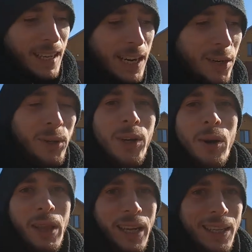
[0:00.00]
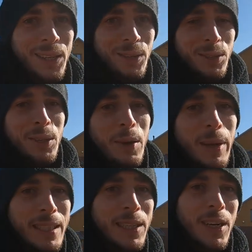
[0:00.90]
I know you know that you're doing an
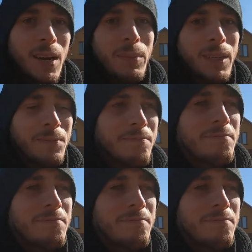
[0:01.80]
amazing job, but